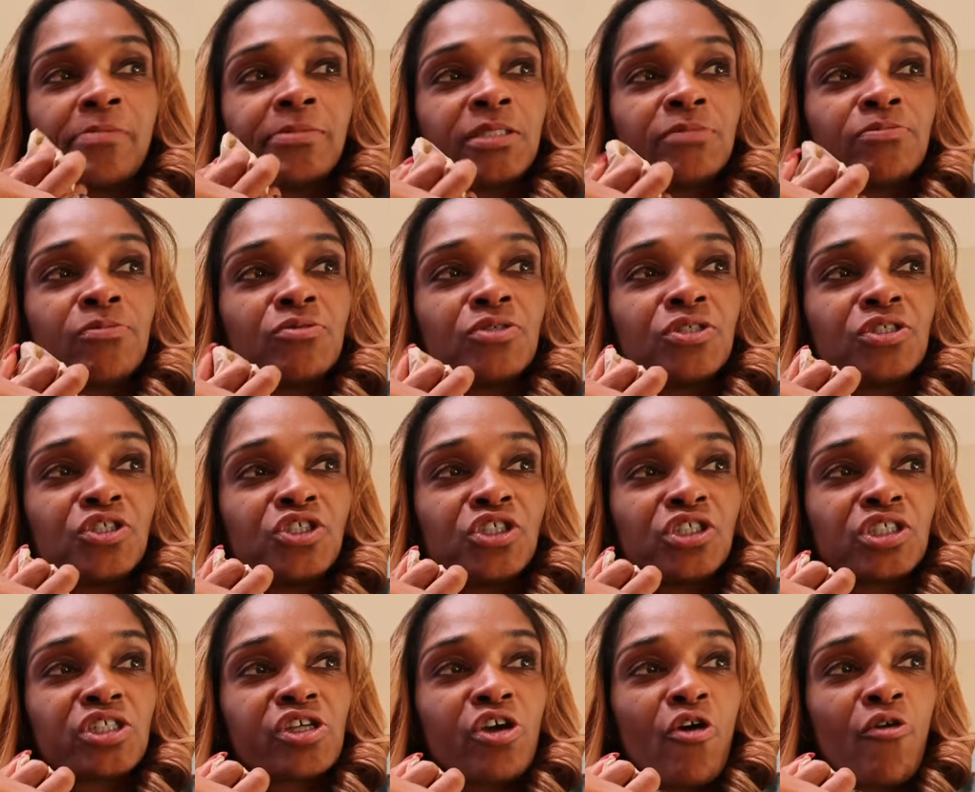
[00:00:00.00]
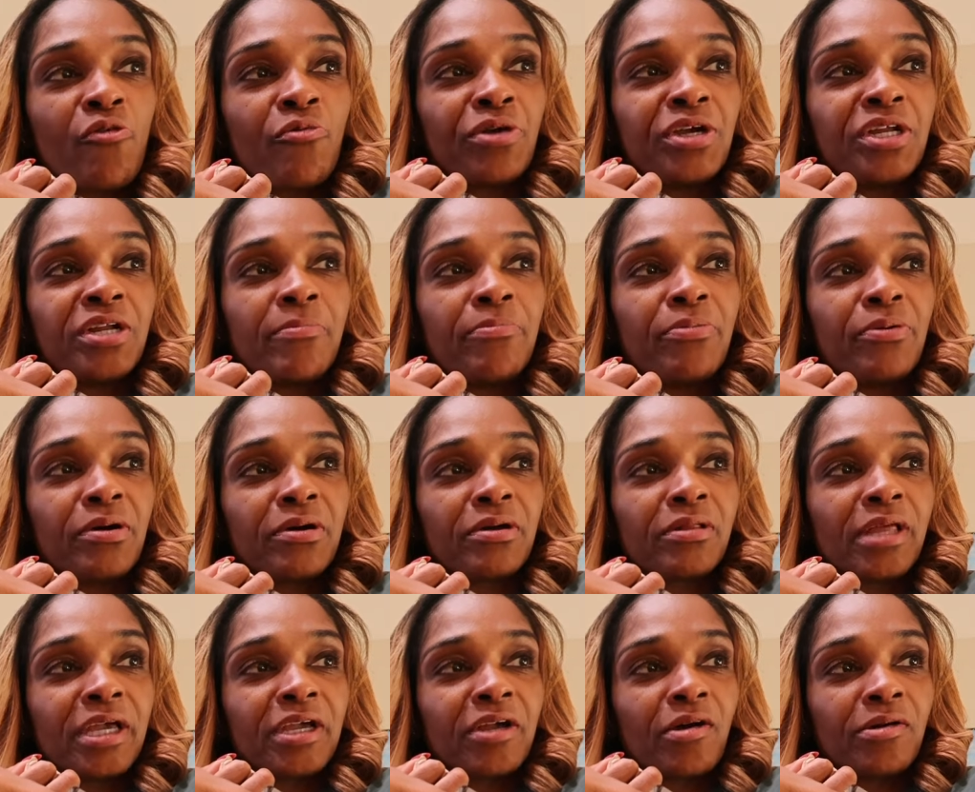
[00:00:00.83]
I'm supposed to just go read a
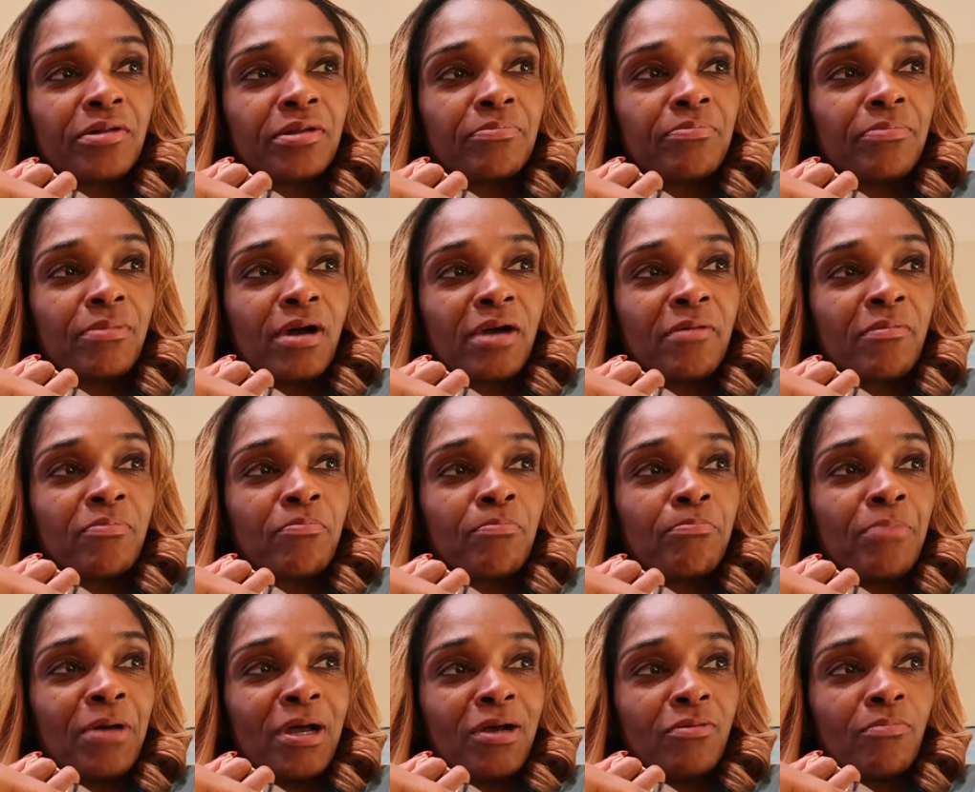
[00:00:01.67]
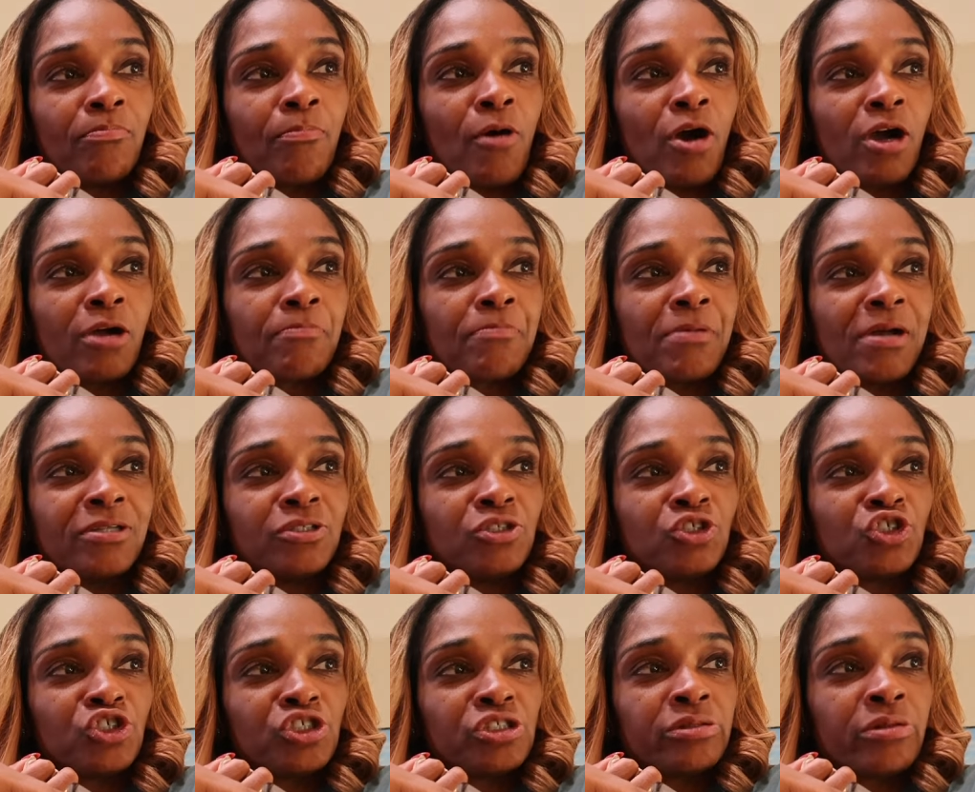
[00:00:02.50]
book, like on a, a park
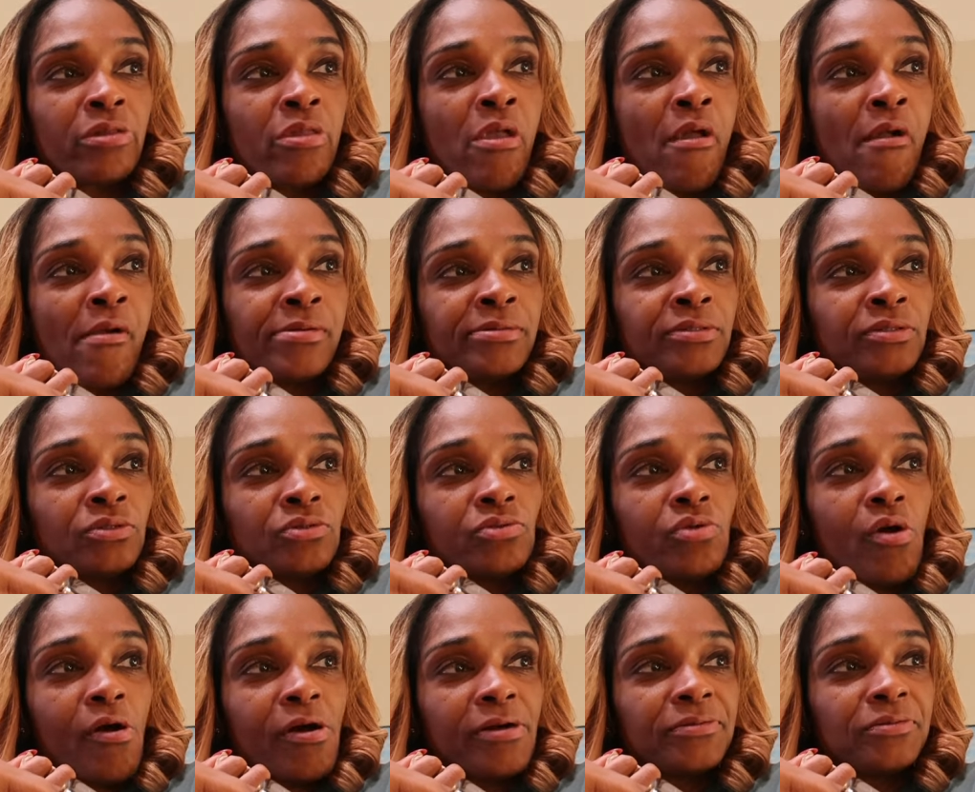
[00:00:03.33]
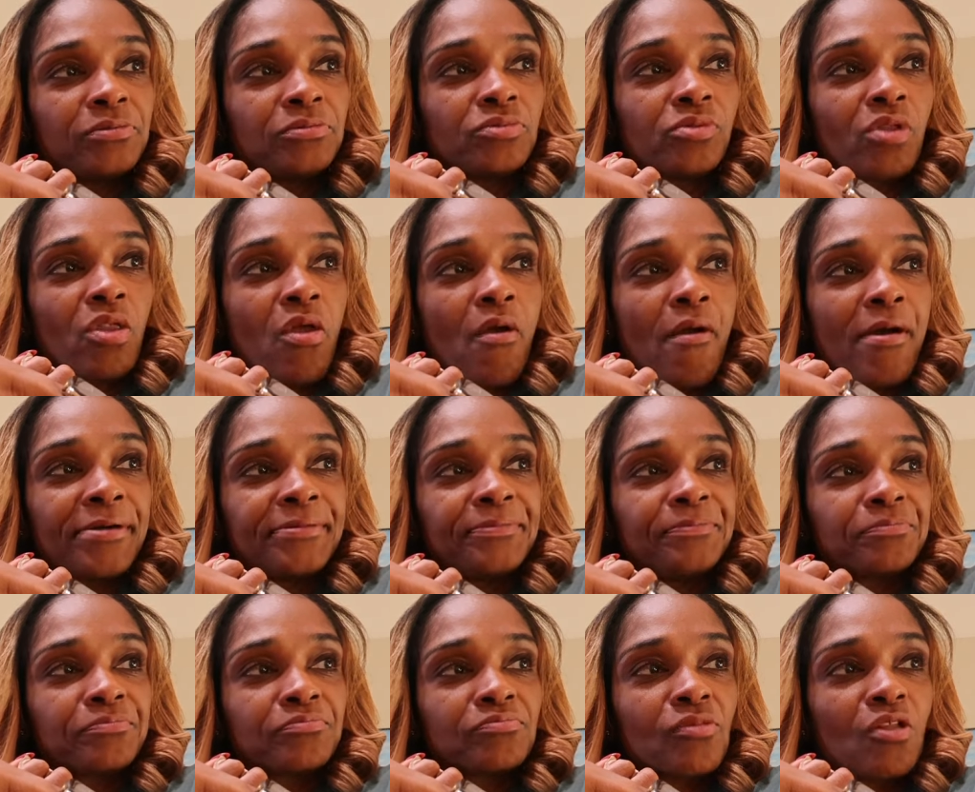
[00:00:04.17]
bench, and you should travel to
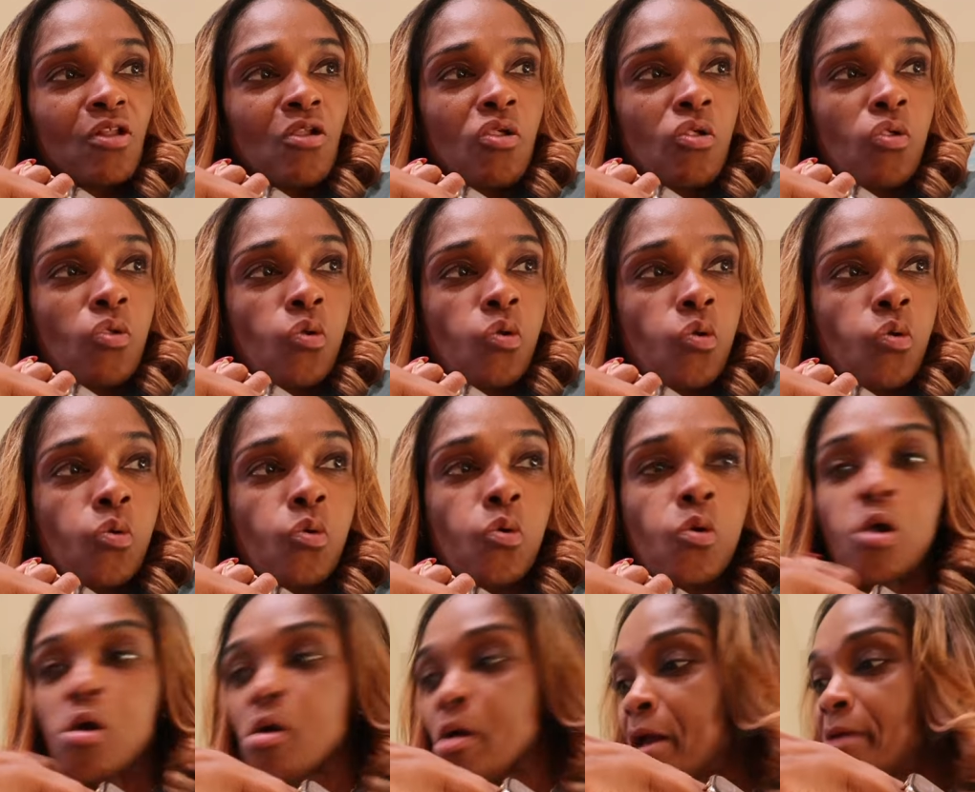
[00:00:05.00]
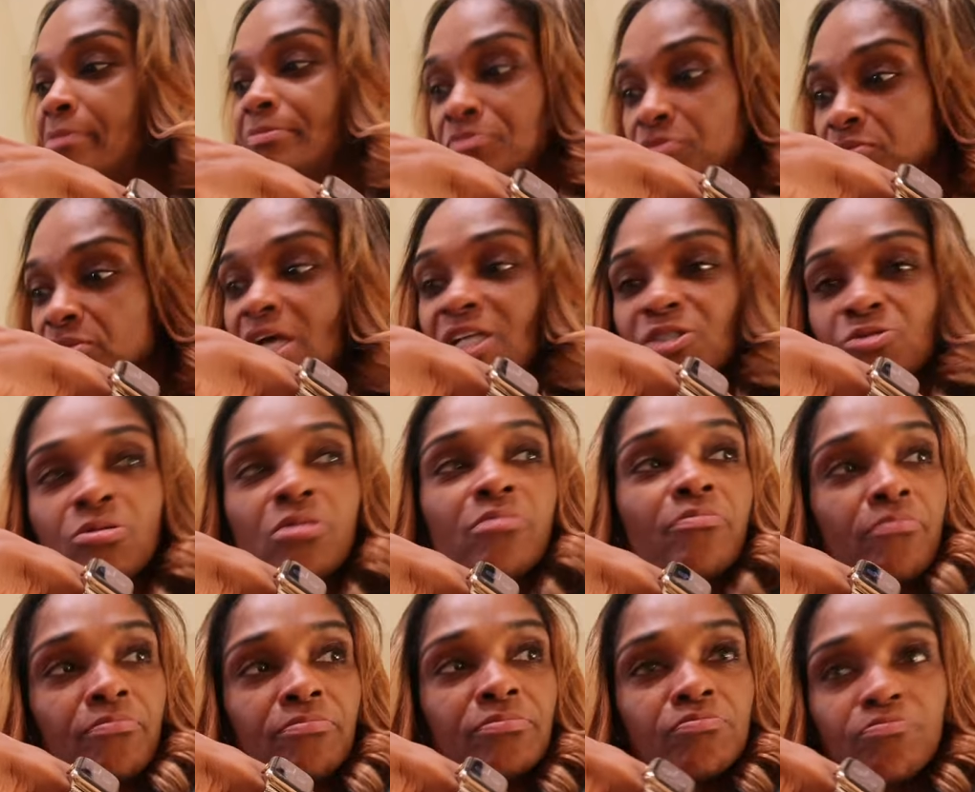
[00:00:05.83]
other countries just to party. Okay, that's
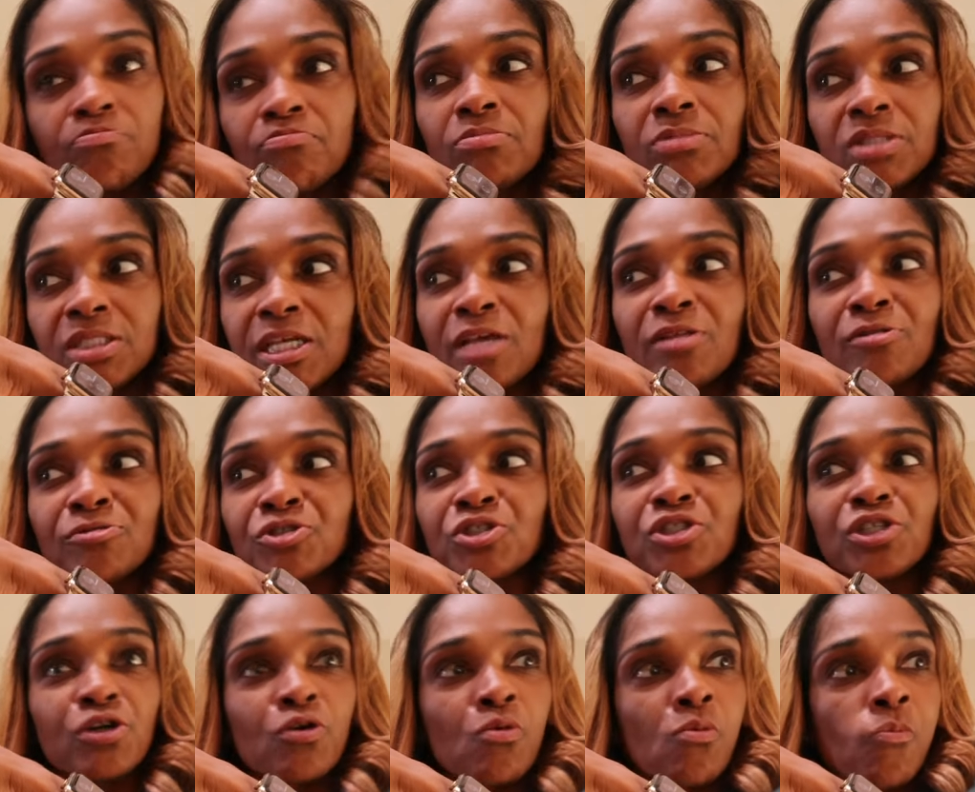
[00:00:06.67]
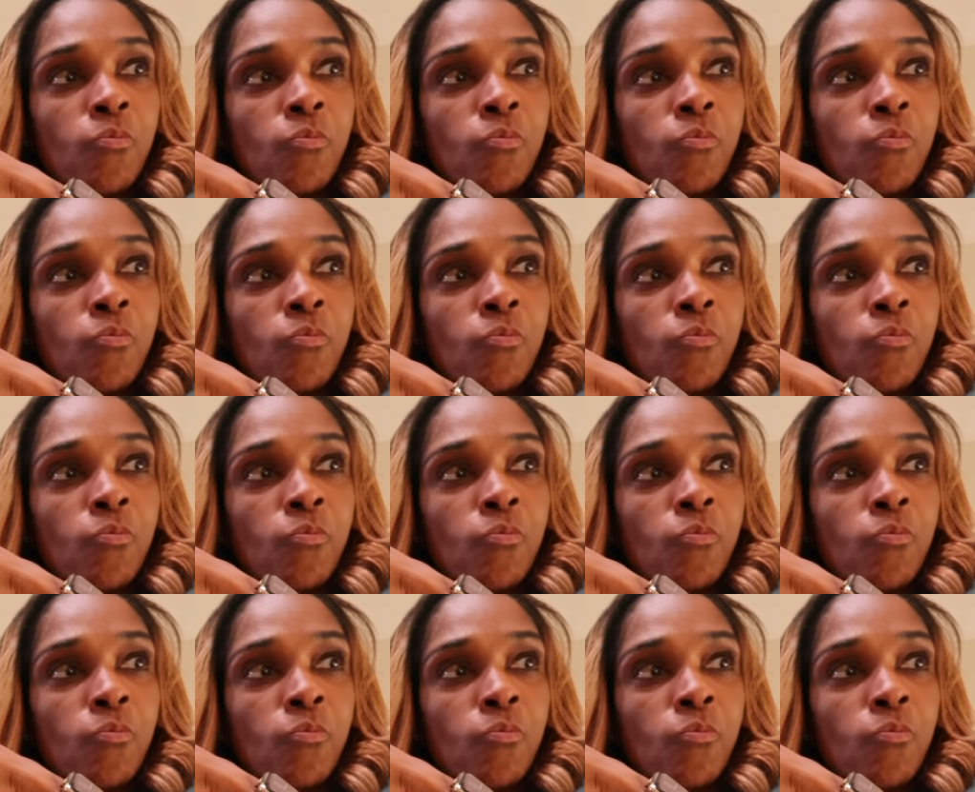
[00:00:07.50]
what sailors do.